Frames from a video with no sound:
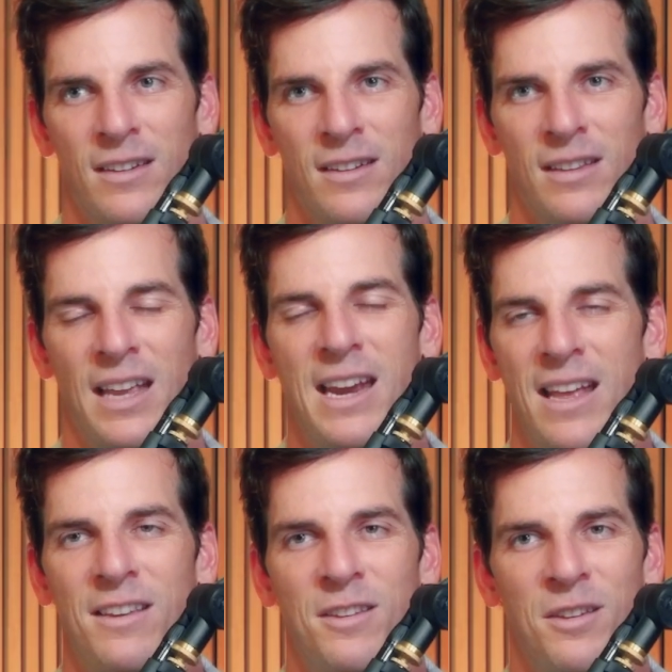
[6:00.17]
lean
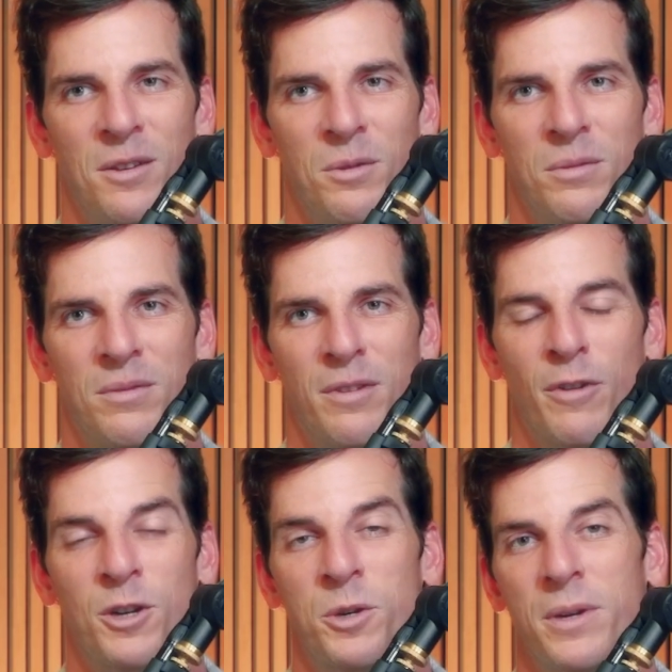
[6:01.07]
into the
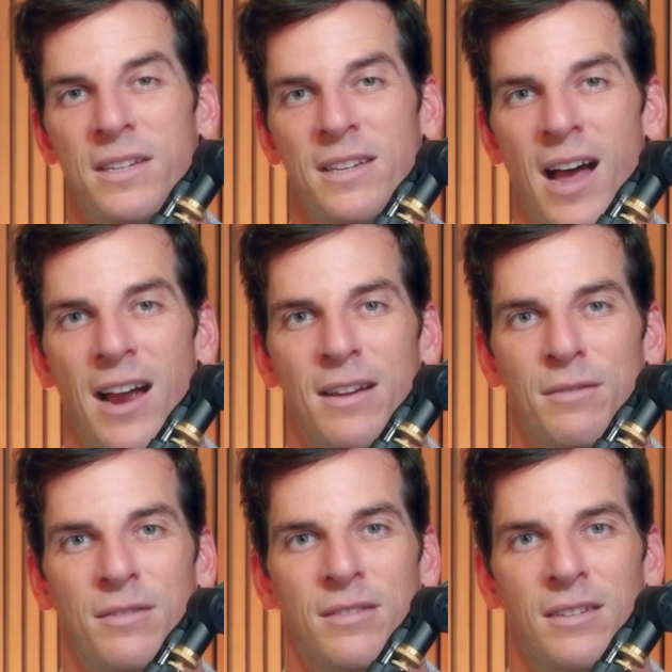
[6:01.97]
virtuous side
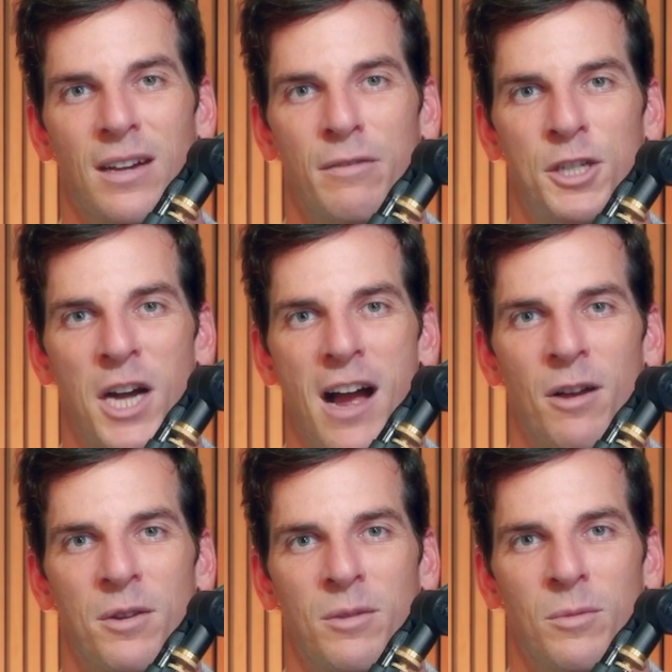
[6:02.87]
of a
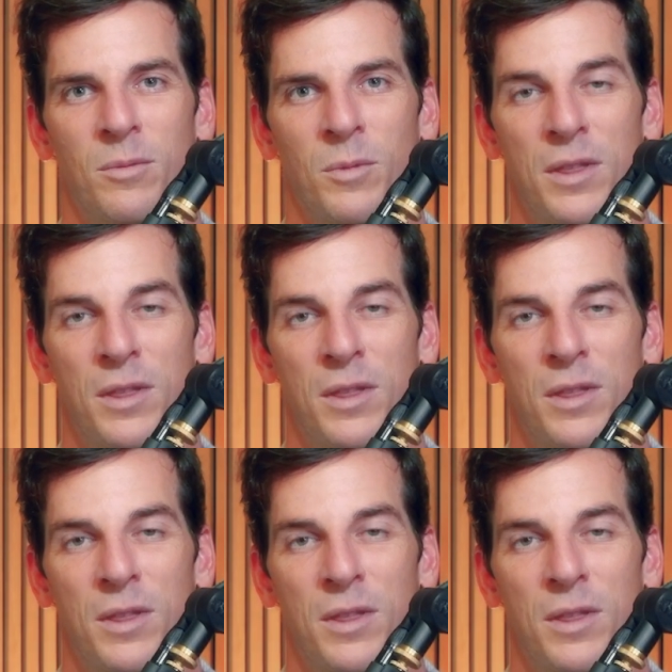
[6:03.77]
child with